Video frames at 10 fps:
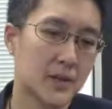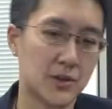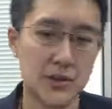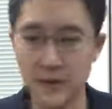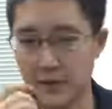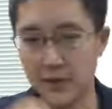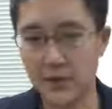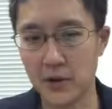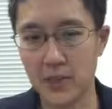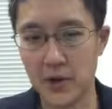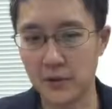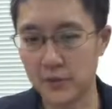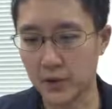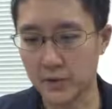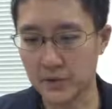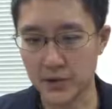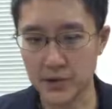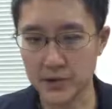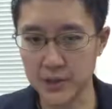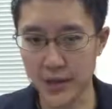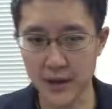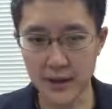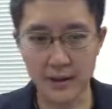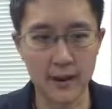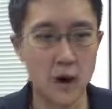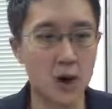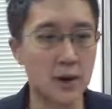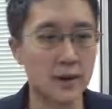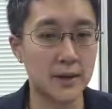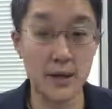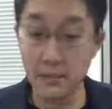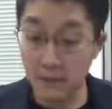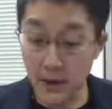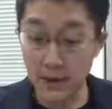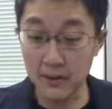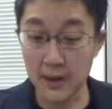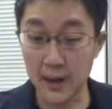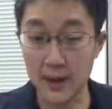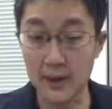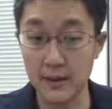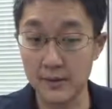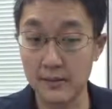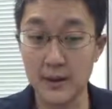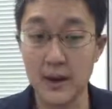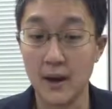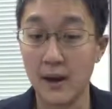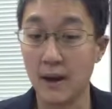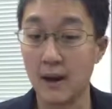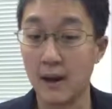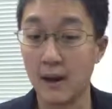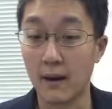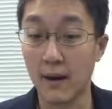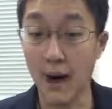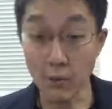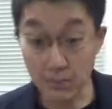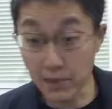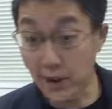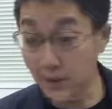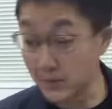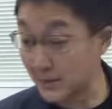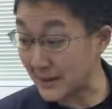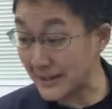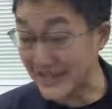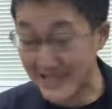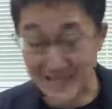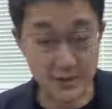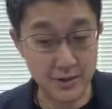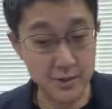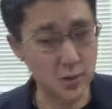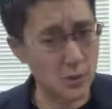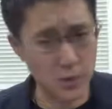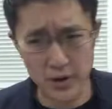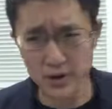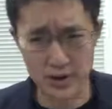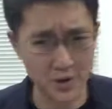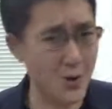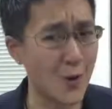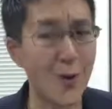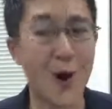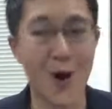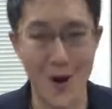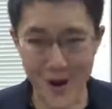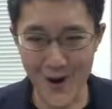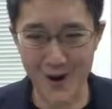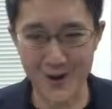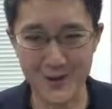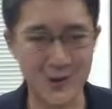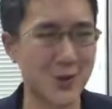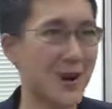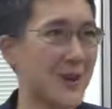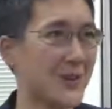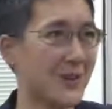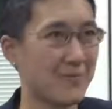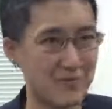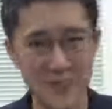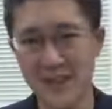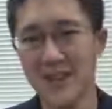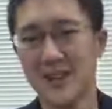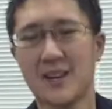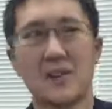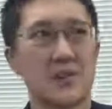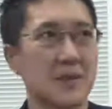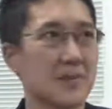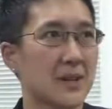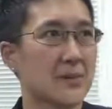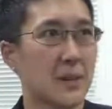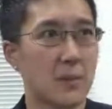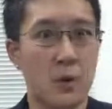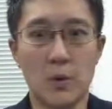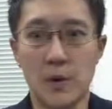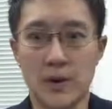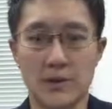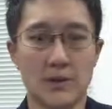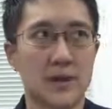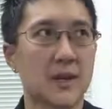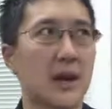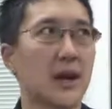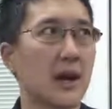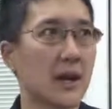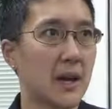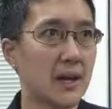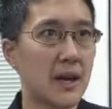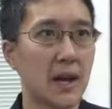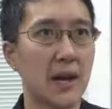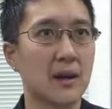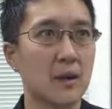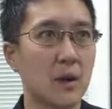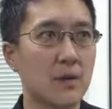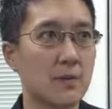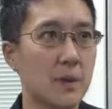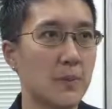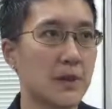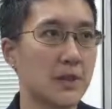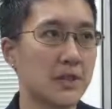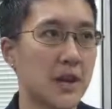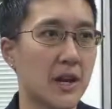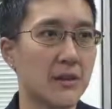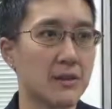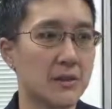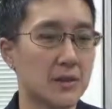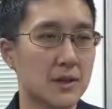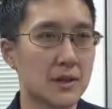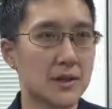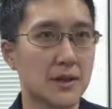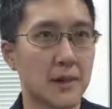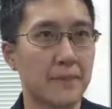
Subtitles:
So these are very, very powerful conversations, gang, on inbound and outbound leads. So don't work so hard to try and you know, sometimes there are more ways, you know, and I like a lot of people are saying to us